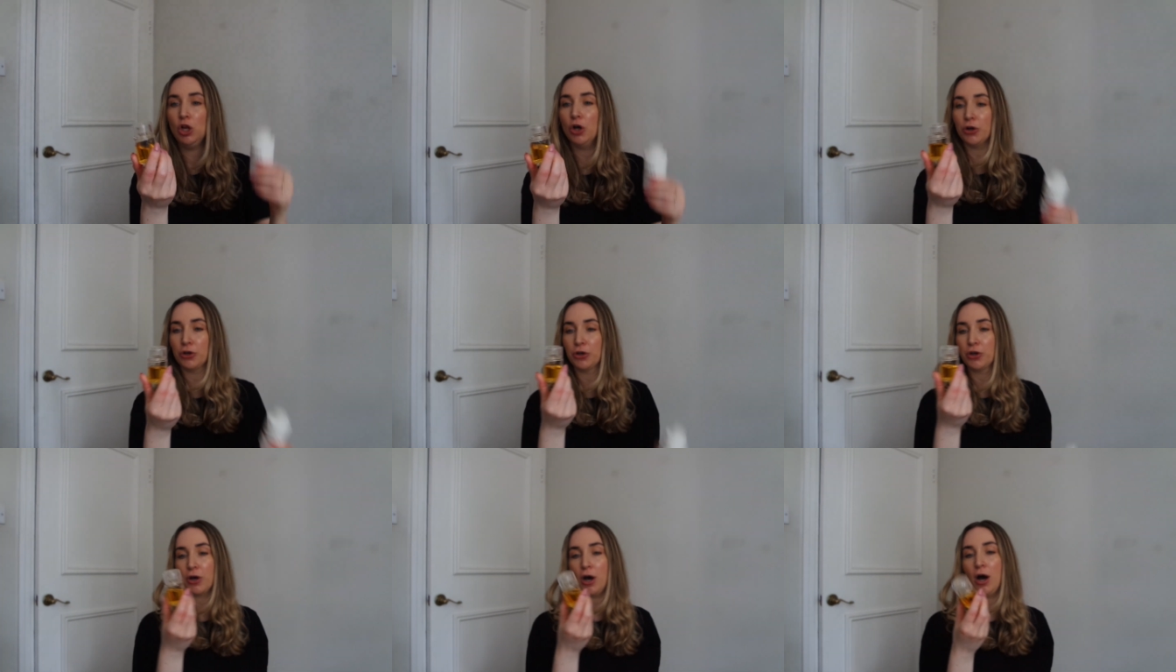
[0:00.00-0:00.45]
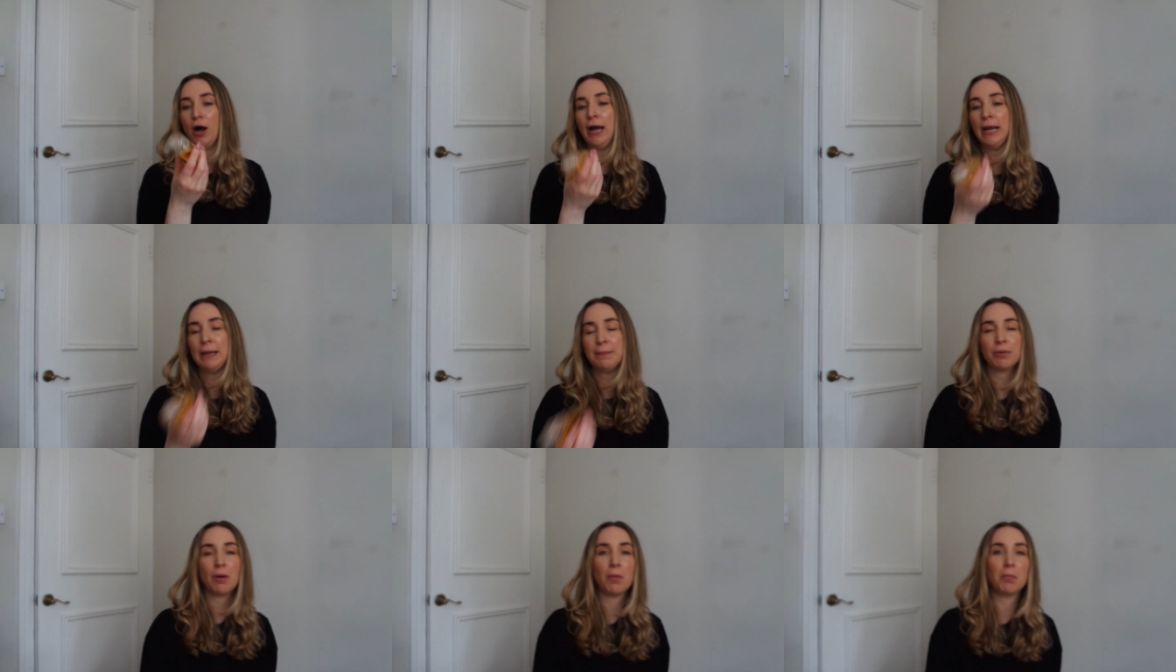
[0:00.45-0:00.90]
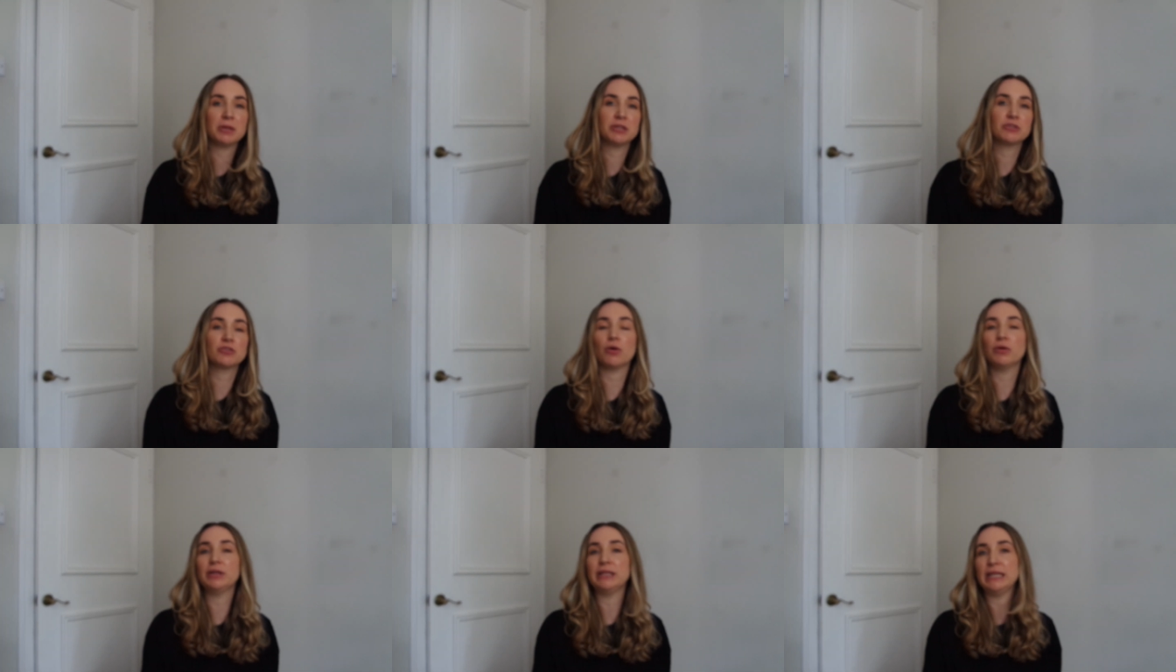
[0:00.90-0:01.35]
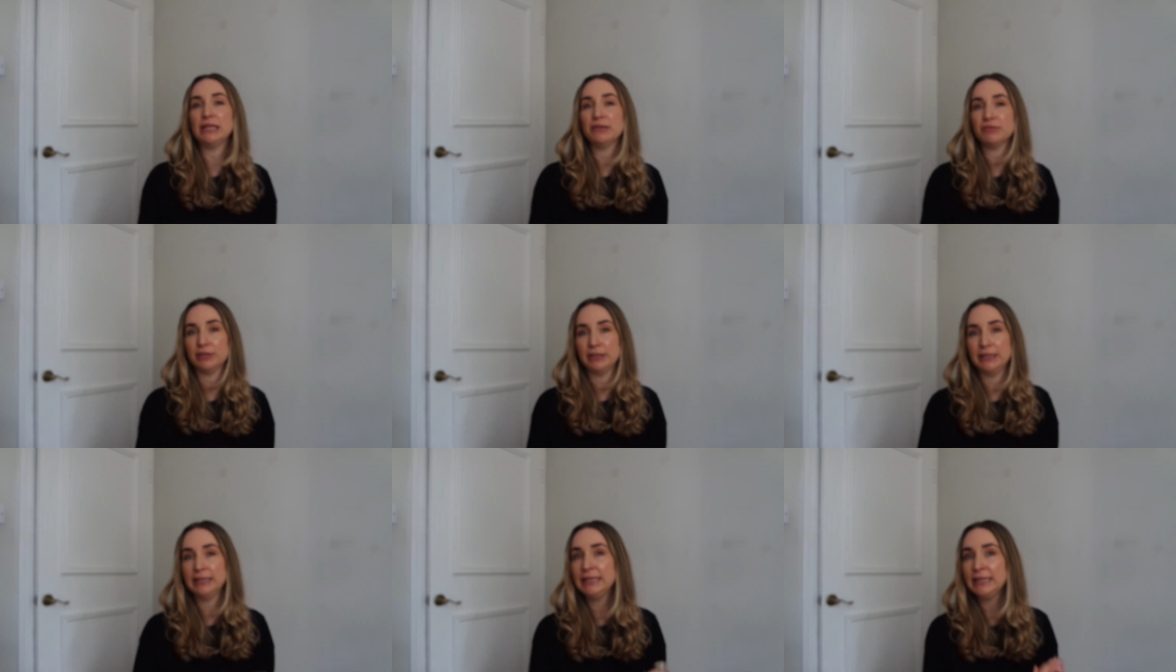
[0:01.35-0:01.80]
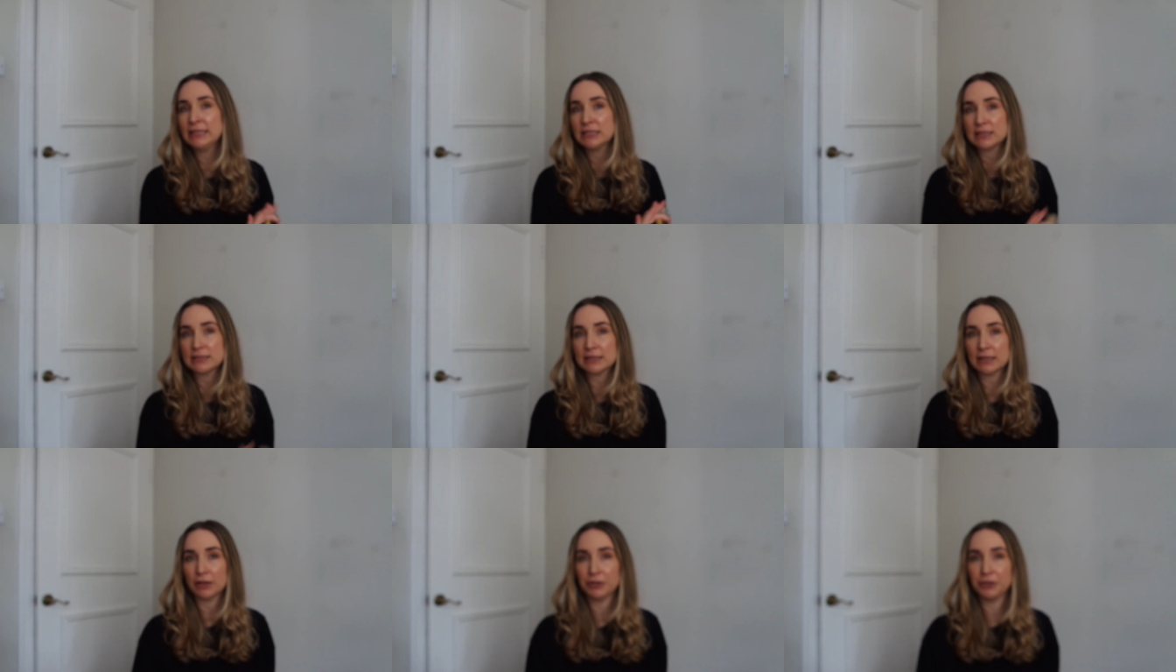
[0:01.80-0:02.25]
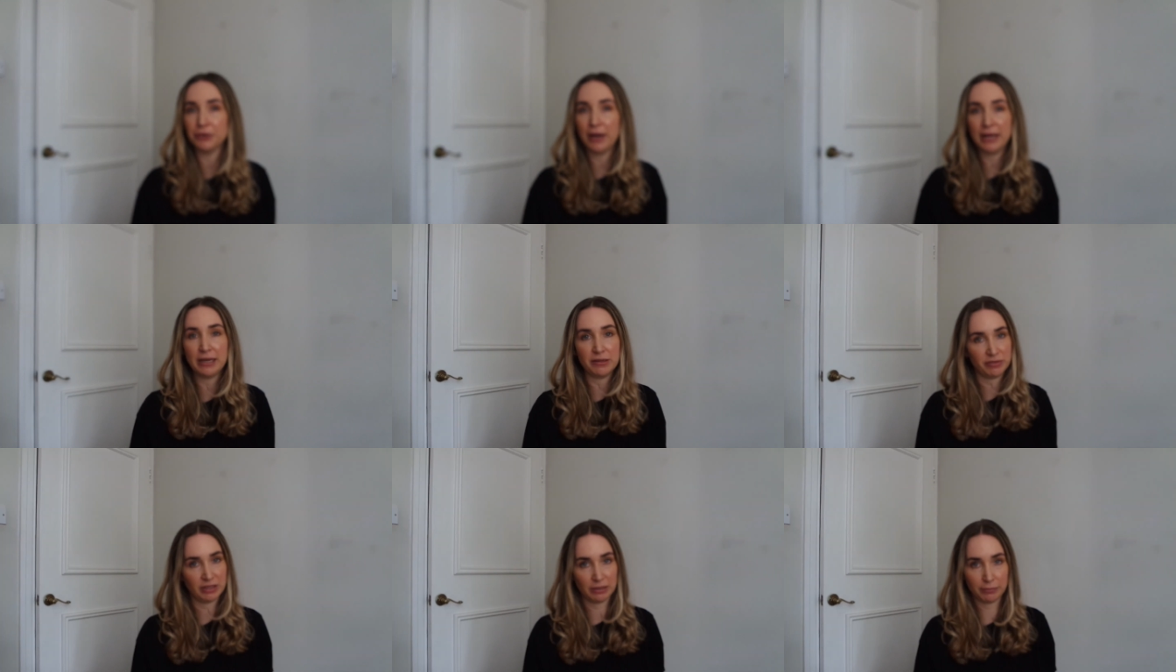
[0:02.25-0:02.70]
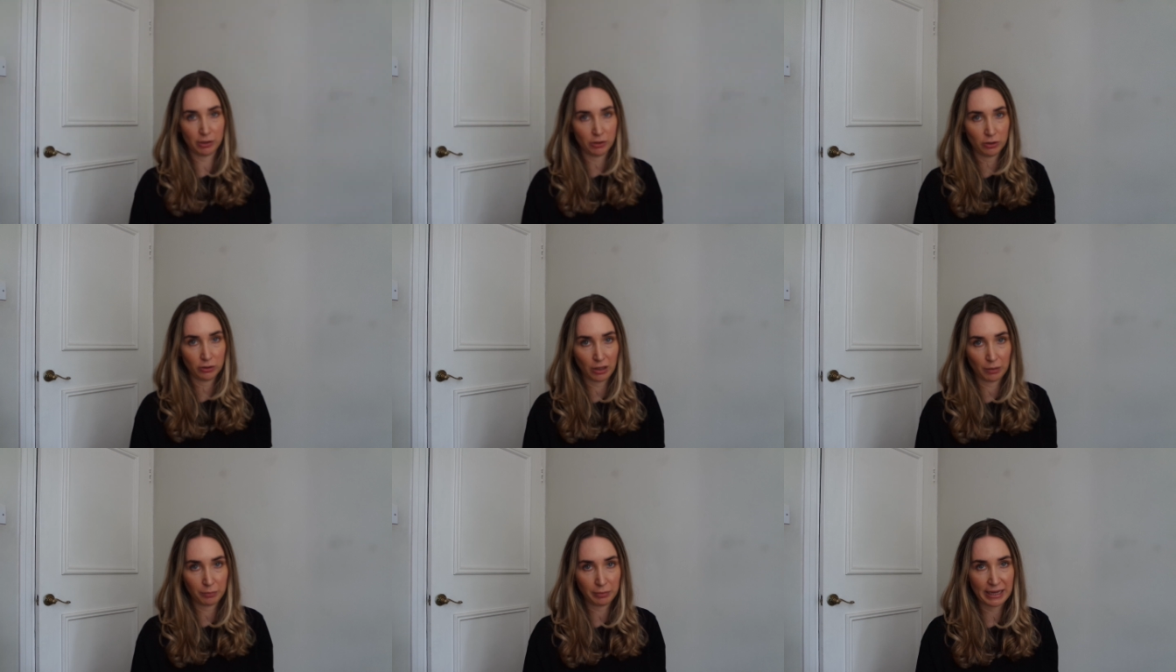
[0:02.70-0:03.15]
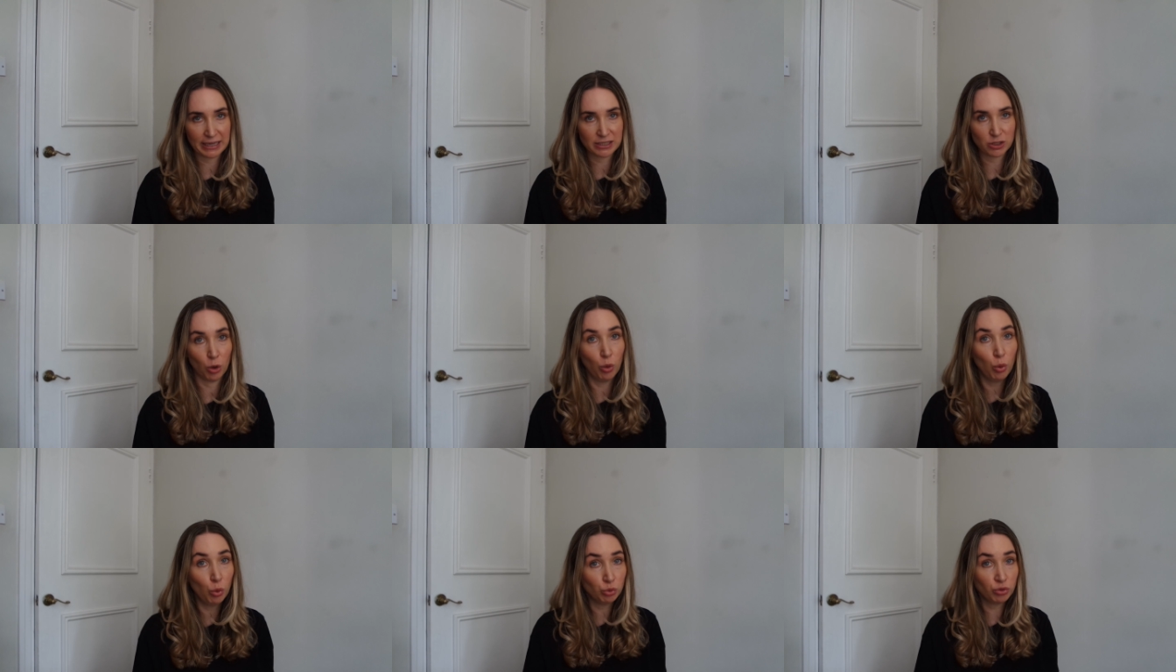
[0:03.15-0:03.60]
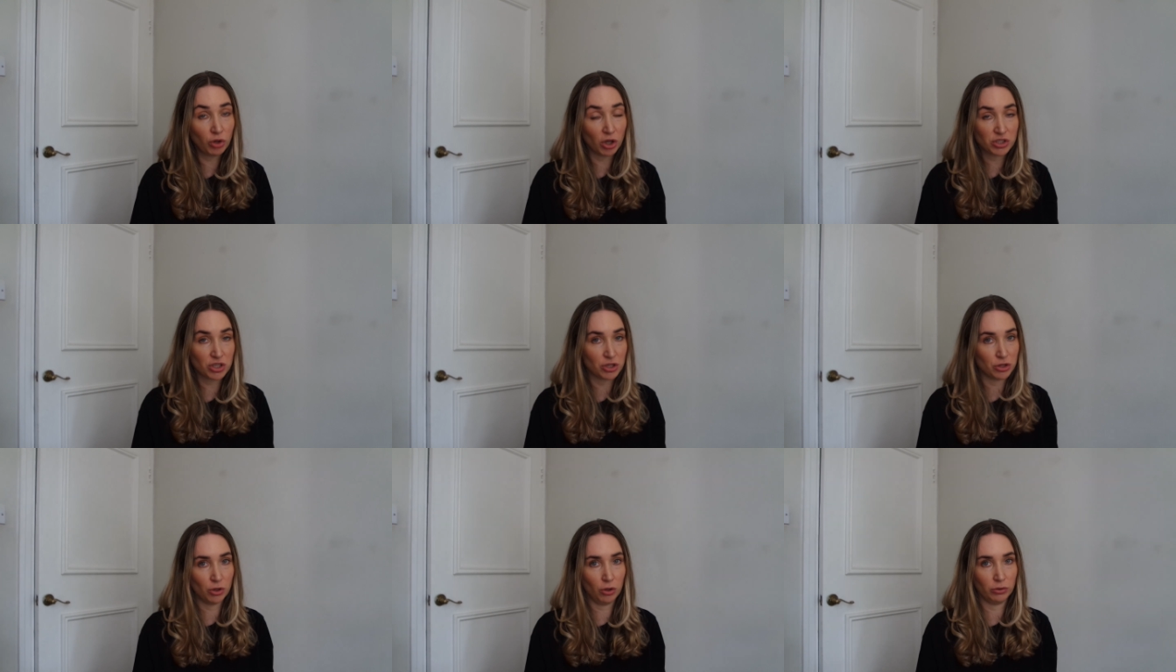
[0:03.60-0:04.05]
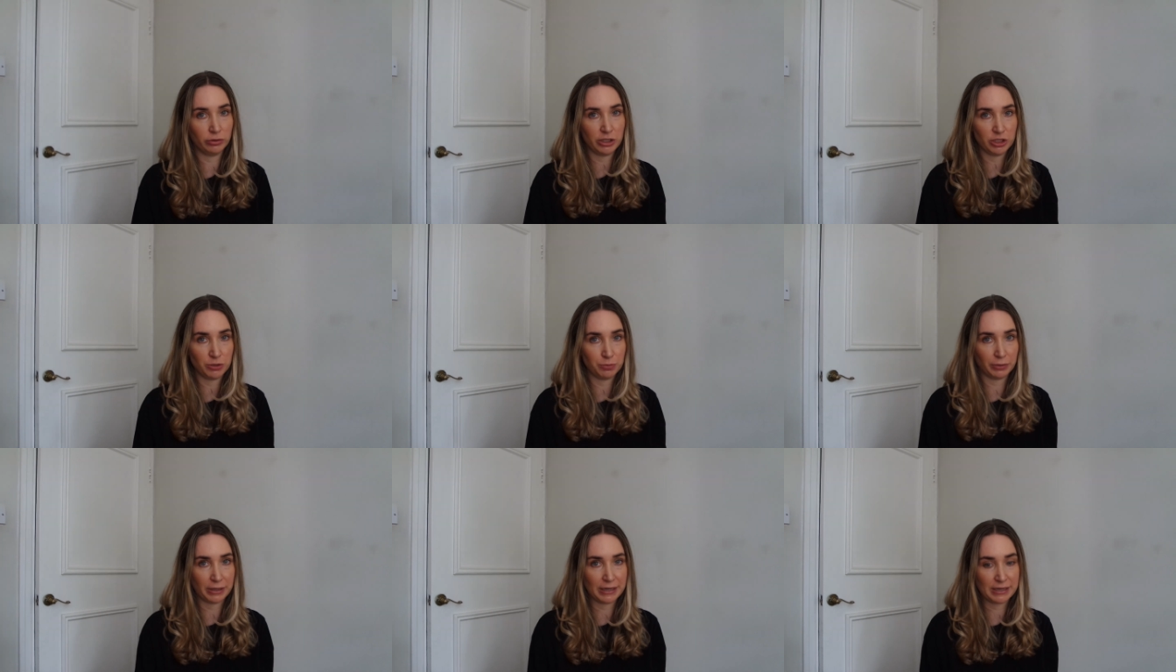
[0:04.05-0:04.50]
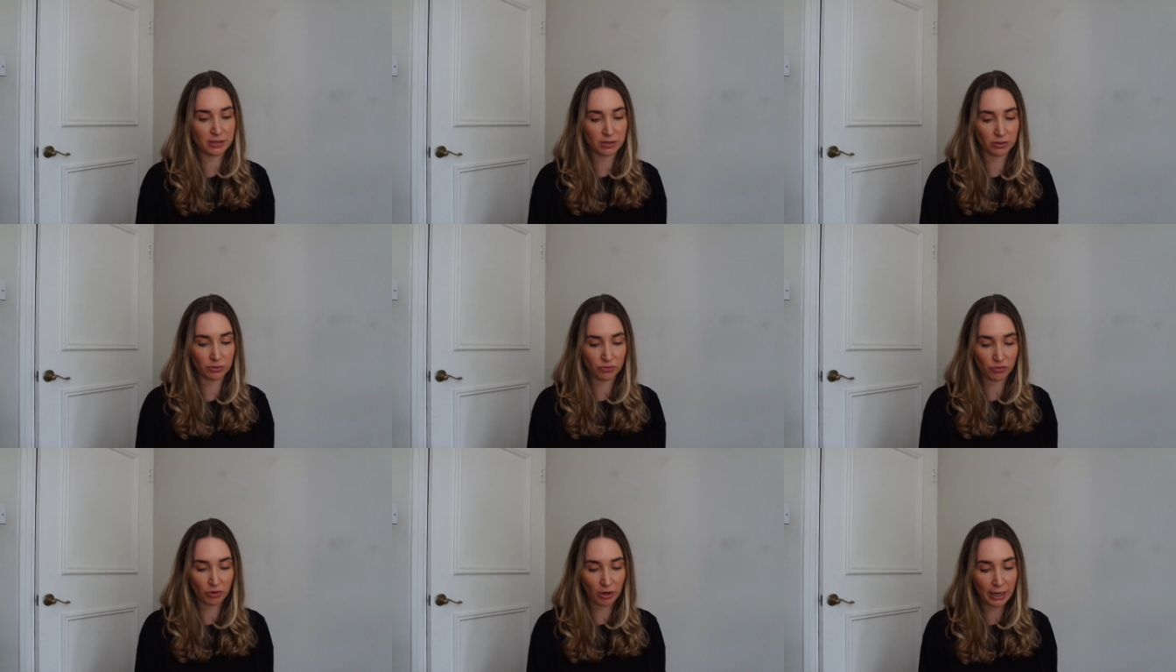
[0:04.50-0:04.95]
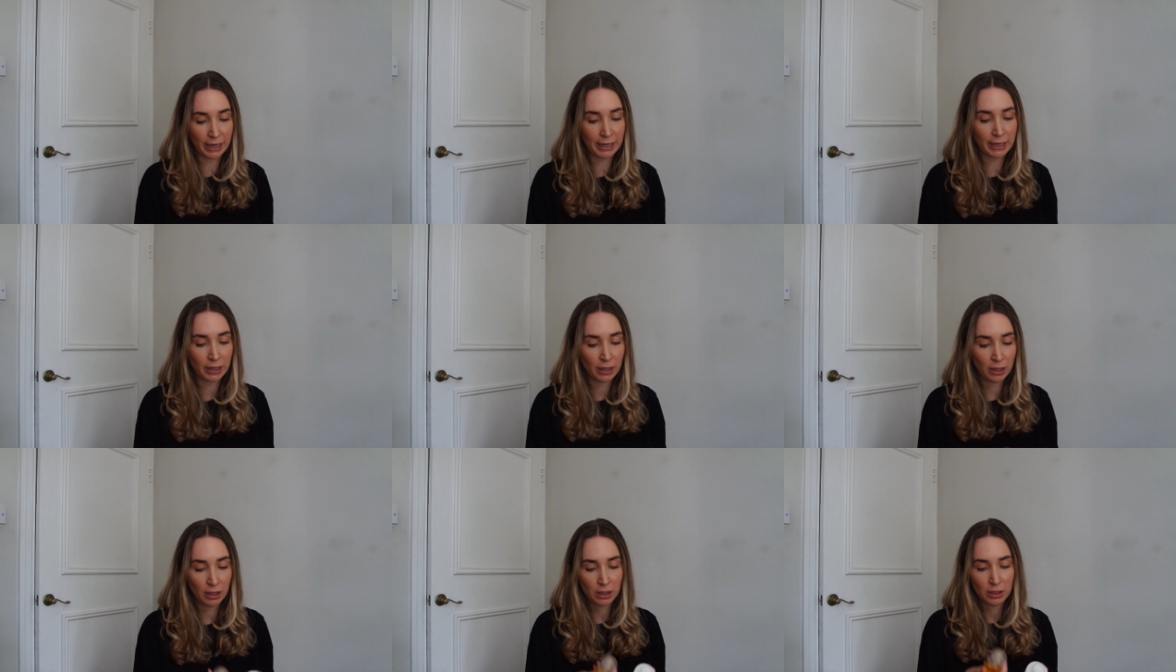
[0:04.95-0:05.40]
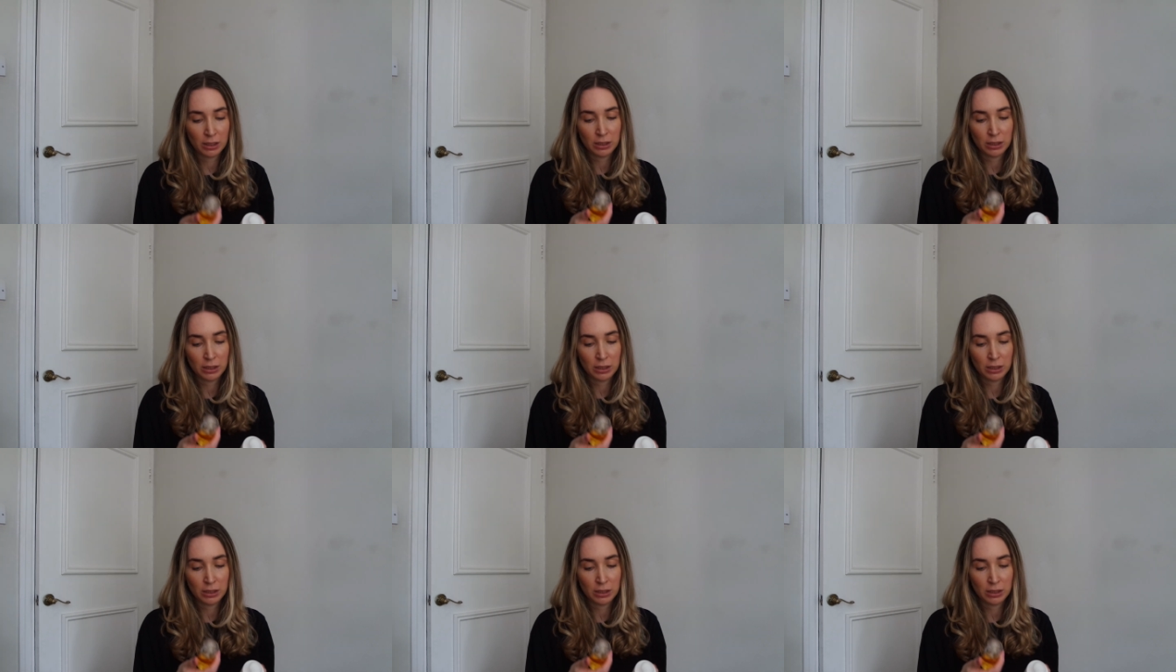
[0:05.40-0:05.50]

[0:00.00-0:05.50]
Look, I probably don't even need to tell you anything about Olaplex. Who doesn't know this brand, right?